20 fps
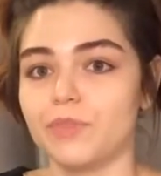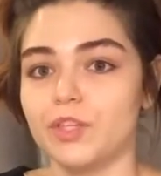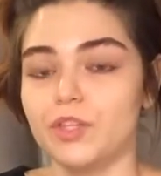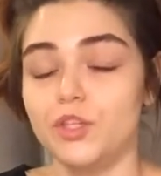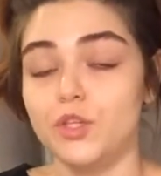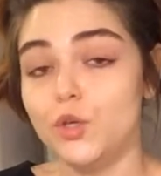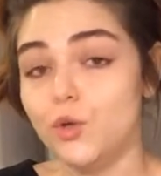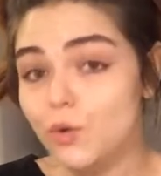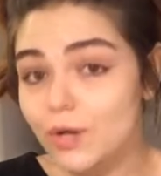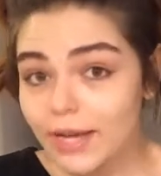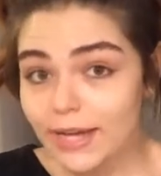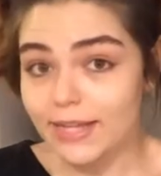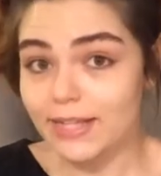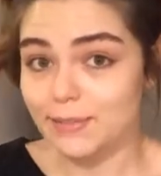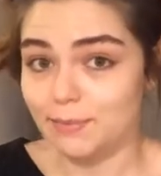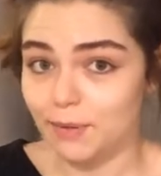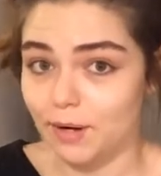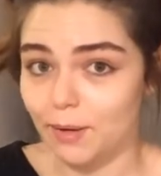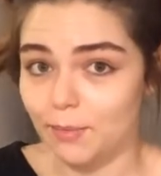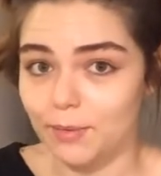You
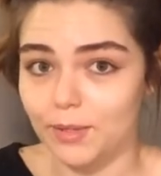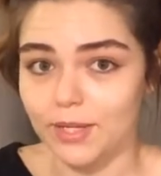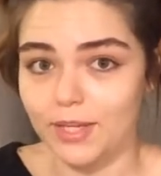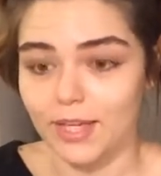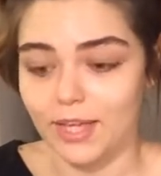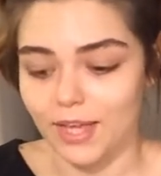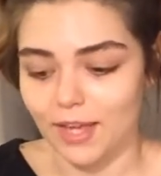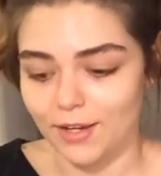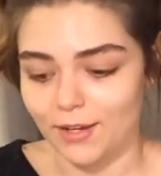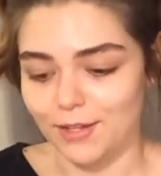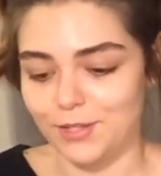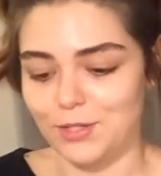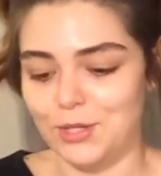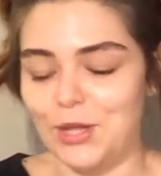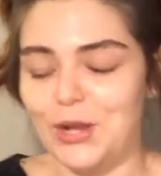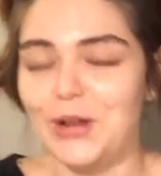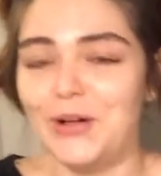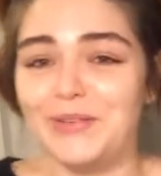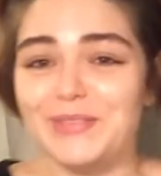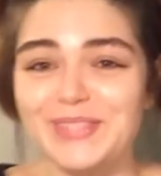guys probably can't because
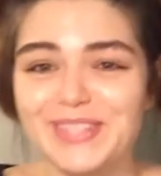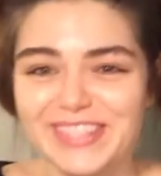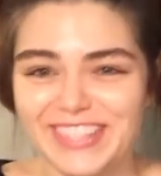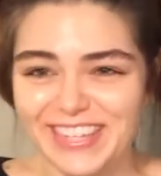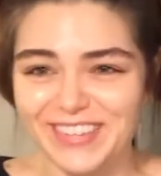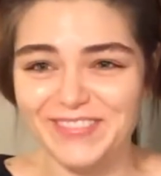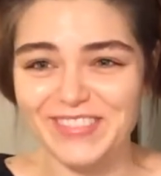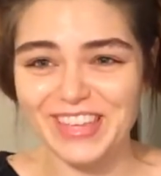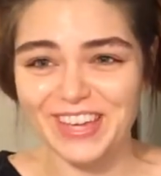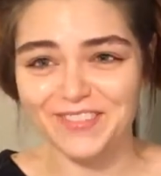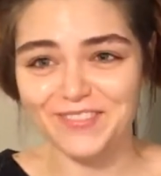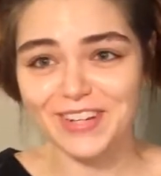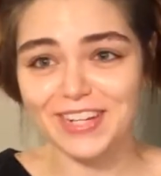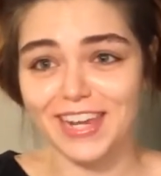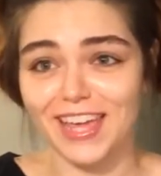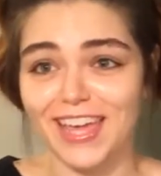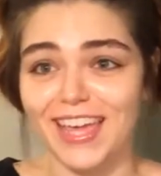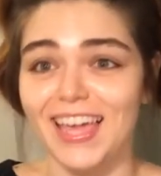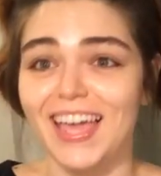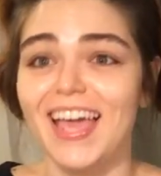you don't see me every
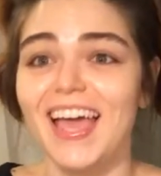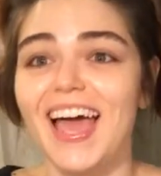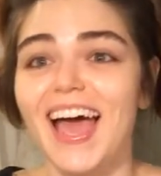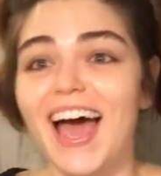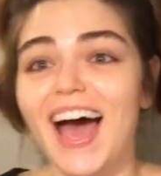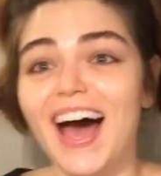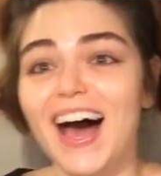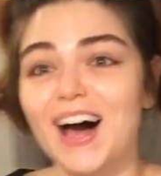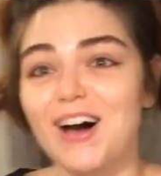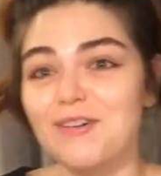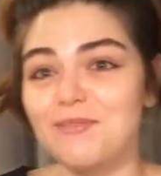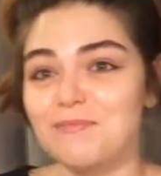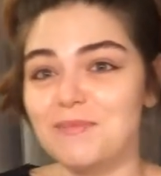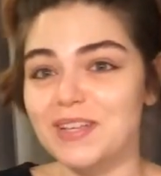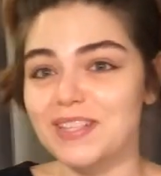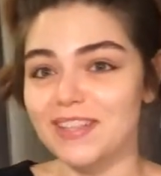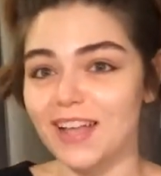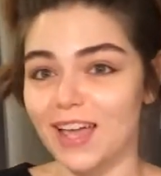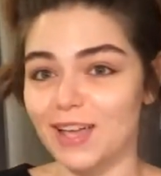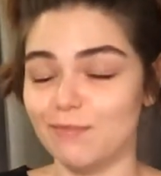day,
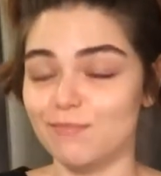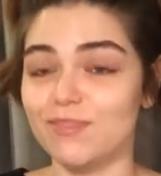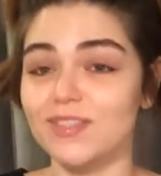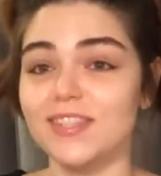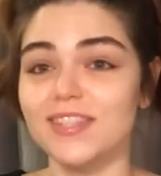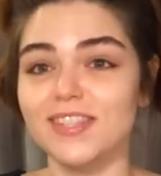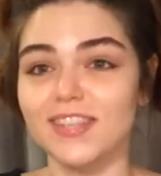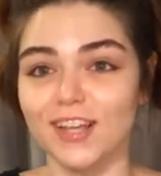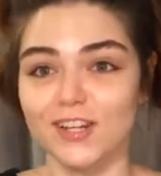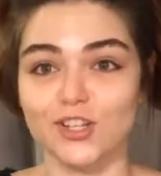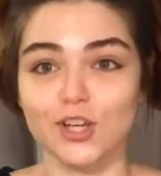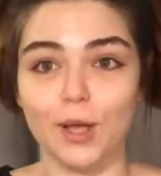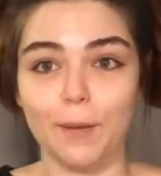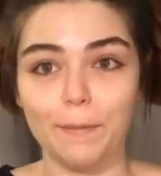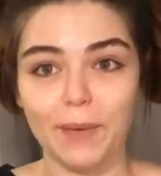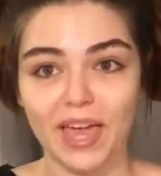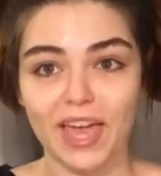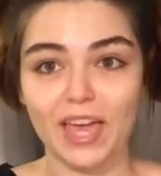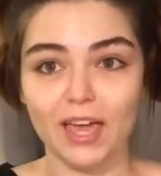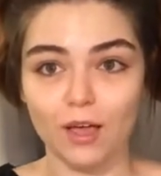because I am such a
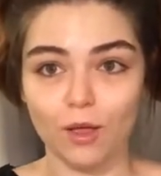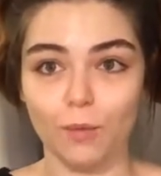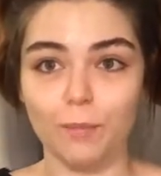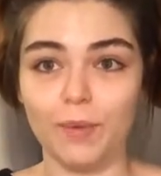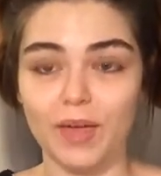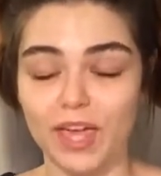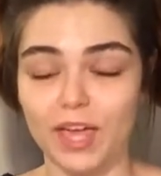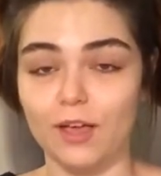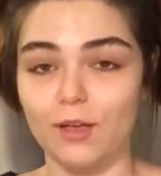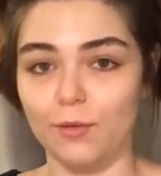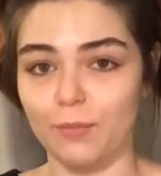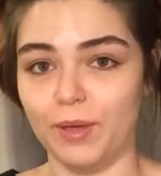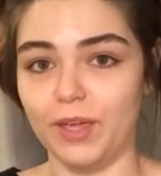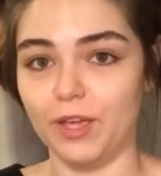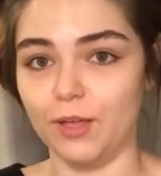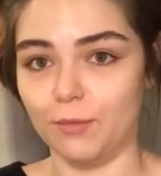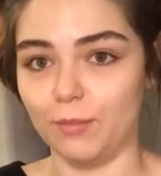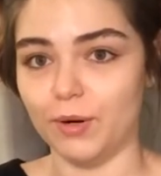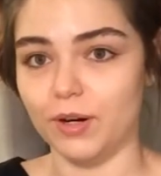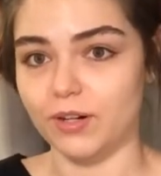pale
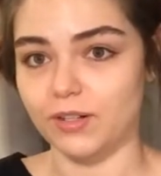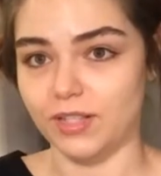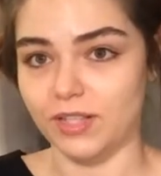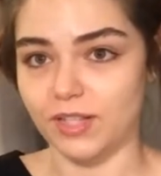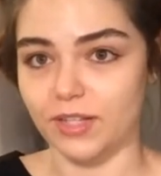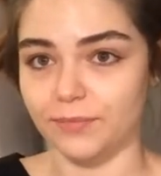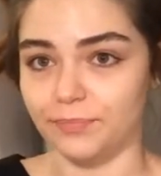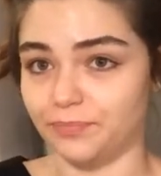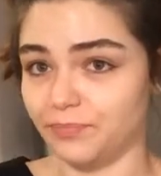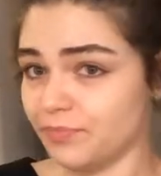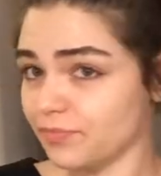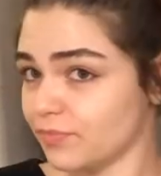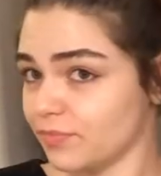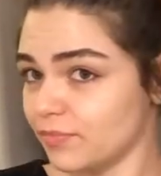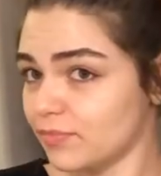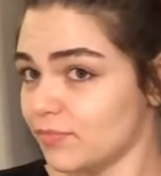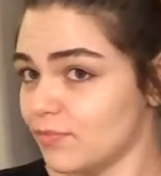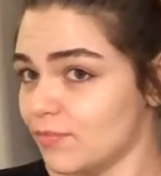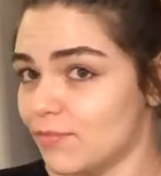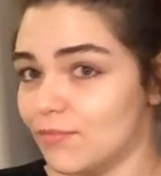person
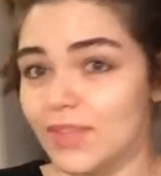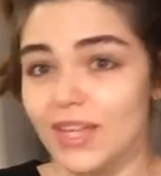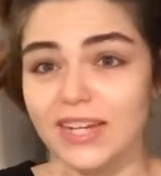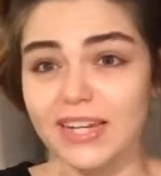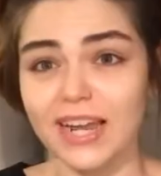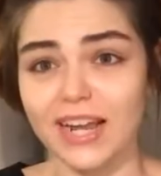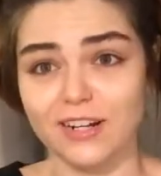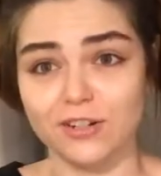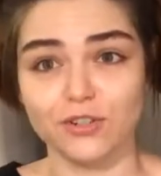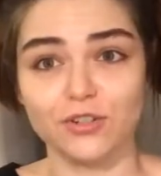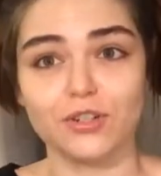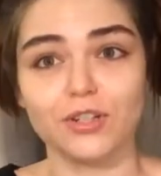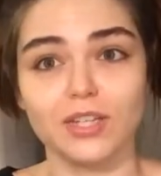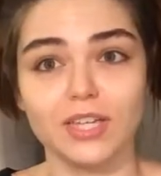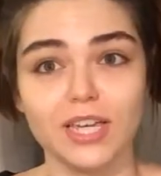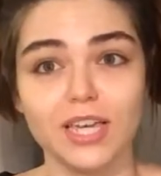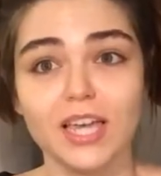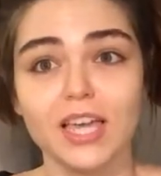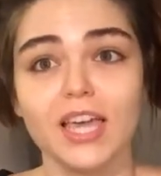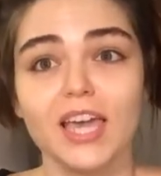
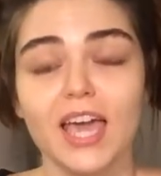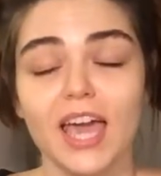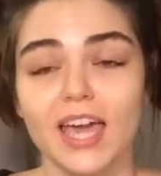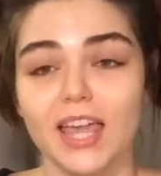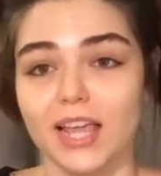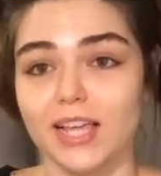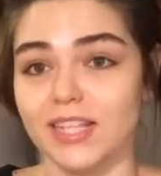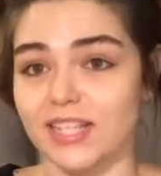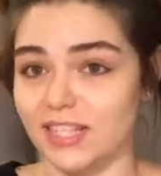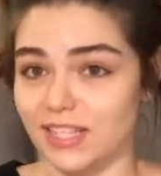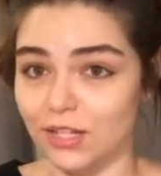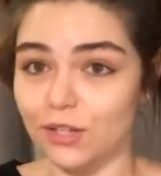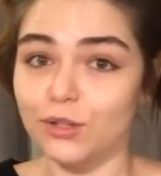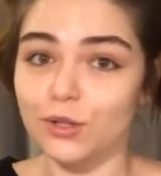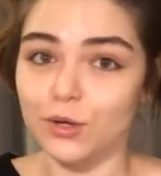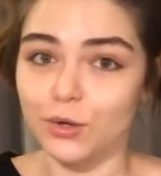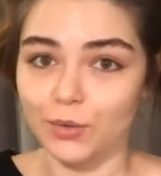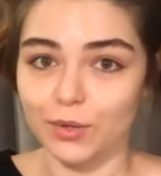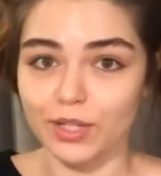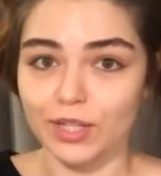naturally, and I still
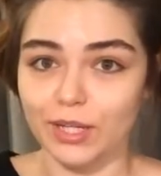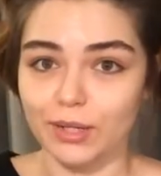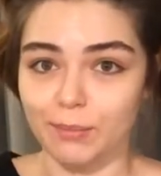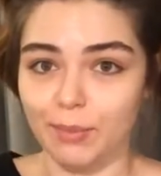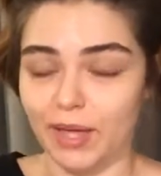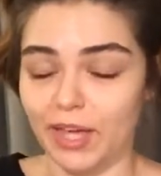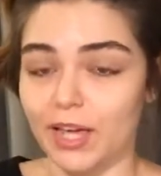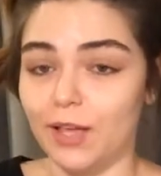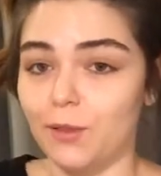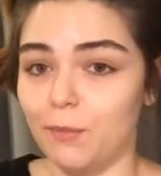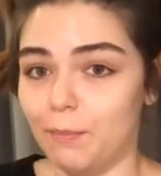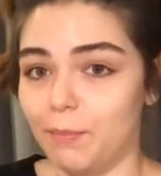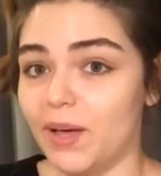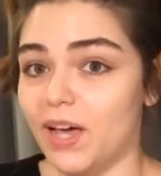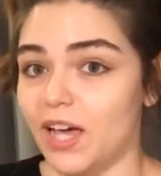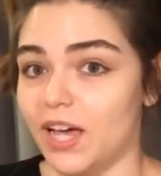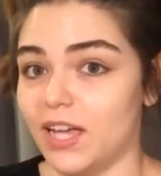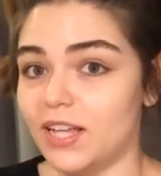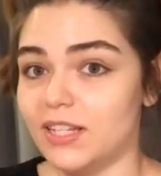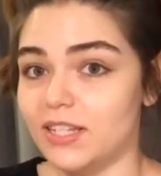look really pale,
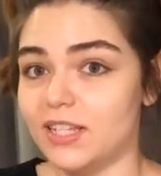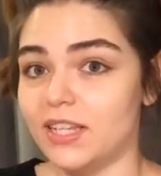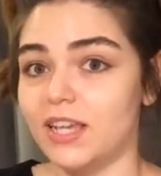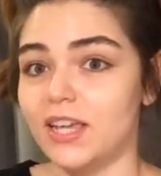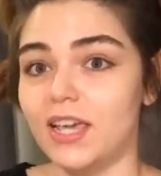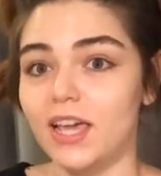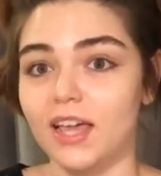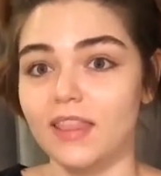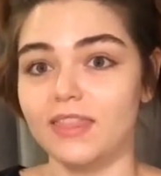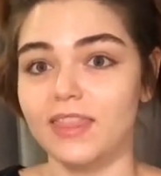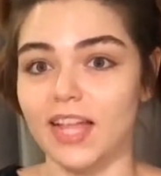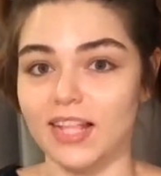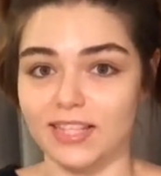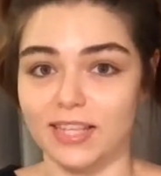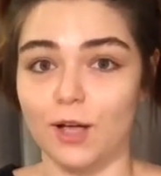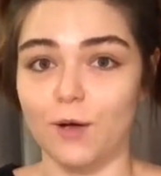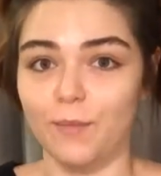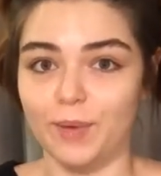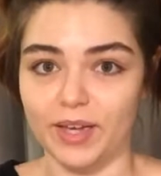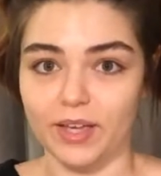but that's
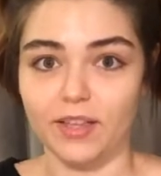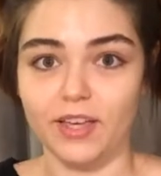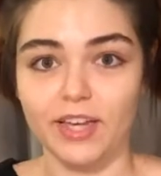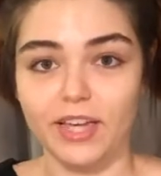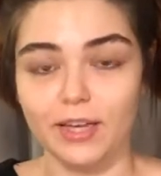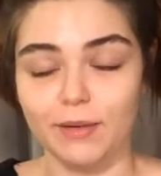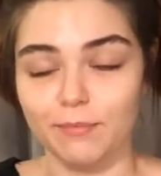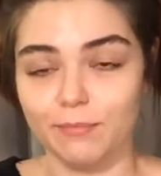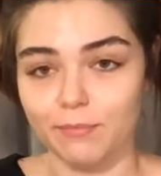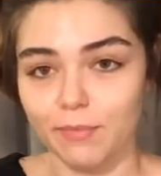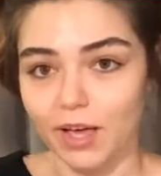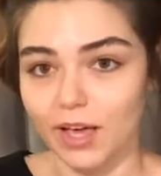how pale I am.